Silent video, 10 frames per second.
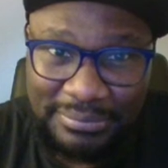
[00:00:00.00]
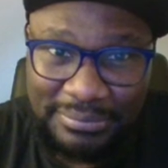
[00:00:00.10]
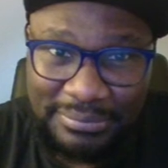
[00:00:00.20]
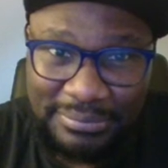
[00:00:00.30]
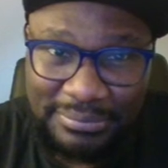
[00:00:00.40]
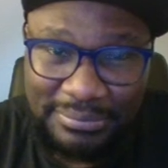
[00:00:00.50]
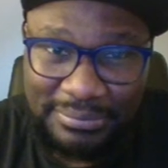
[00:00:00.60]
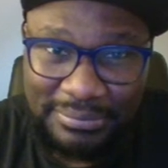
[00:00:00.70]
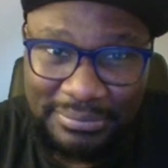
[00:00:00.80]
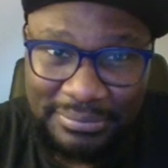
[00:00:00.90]

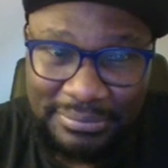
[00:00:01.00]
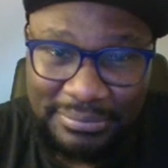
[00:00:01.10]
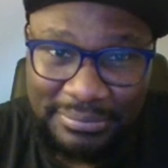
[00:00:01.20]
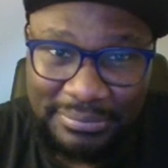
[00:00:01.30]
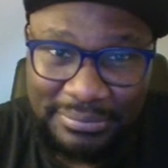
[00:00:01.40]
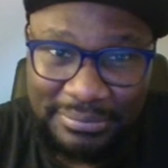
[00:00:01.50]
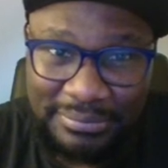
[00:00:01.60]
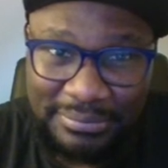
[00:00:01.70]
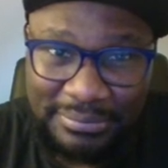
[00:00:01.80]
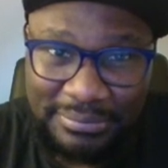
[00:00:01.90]

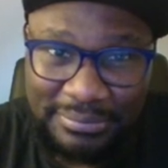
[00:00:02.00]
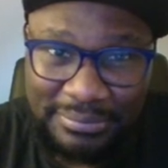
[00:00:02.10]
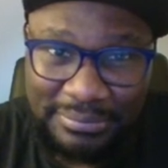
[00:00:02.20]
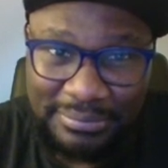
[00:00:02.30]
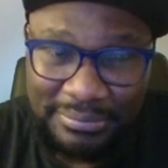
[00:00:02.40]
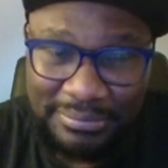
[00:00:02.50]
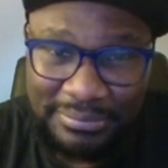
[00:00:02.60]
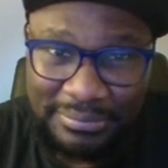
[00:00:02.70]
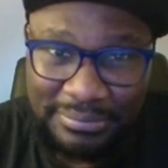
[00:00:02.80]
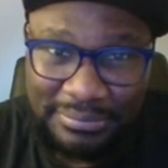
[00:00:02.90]

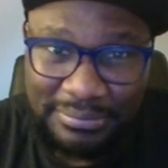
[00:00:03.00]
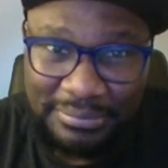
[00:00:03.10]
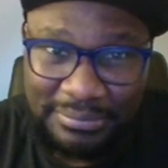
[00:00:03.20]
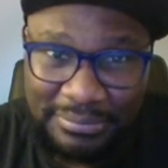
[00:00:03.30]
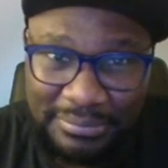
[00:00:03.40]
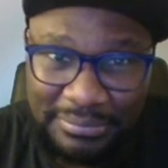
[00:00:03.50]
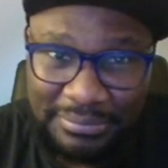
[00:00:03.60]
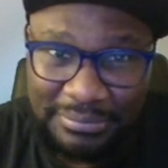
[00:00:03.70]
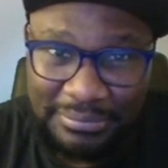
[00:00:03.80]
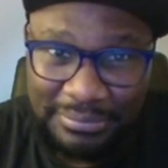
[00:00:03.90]

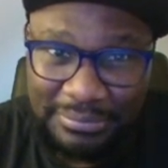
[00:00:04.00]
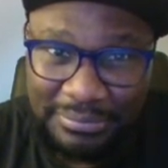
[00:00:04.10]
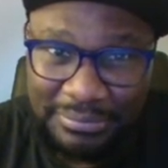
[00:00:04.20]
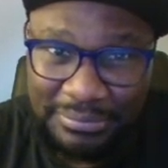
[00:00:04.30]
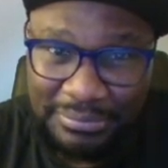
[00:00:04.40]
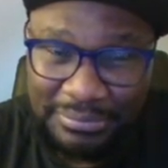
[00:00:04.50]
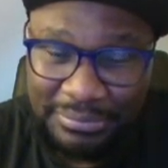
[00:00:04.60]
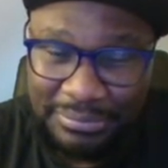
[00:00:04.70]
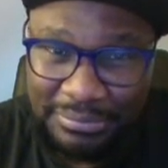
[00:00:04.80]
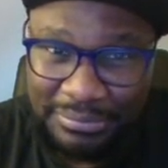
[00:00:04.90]

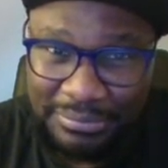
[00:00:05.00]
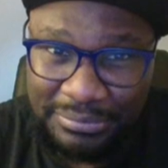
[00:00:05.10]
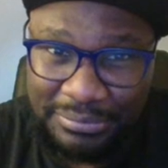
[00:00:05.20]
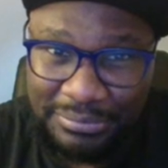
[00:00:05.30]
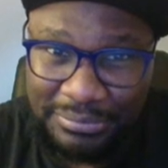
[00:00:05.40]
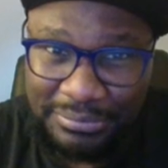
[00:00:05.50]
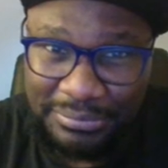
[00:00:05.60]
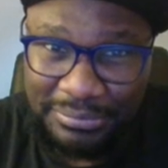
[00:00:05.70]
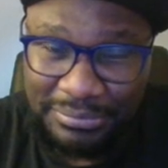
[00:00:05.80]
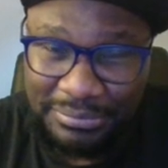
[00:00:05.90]

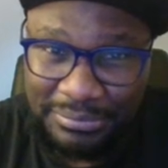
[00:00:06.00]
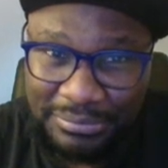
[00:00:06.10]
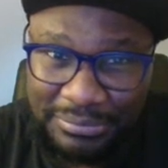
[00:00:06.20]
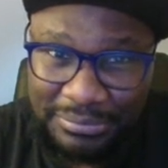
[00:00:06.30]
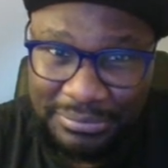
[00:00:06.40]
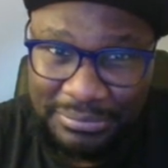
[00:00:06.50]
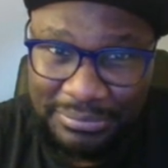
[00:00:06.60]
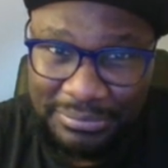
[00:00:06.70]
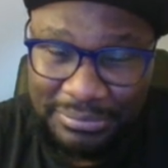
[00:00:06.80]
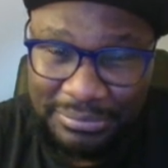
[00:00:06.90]

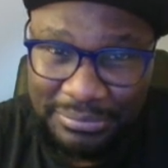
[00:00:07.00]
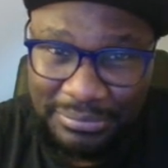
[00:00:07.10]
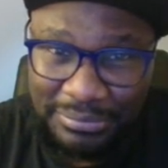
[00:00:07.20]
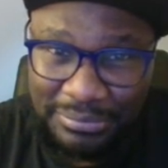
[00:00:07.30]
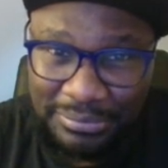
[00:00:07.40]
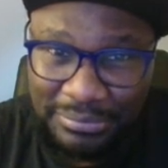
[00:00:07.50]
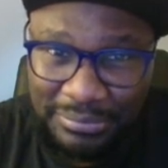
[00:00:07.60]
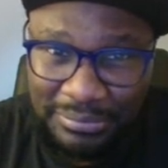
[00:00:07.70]
[no speech]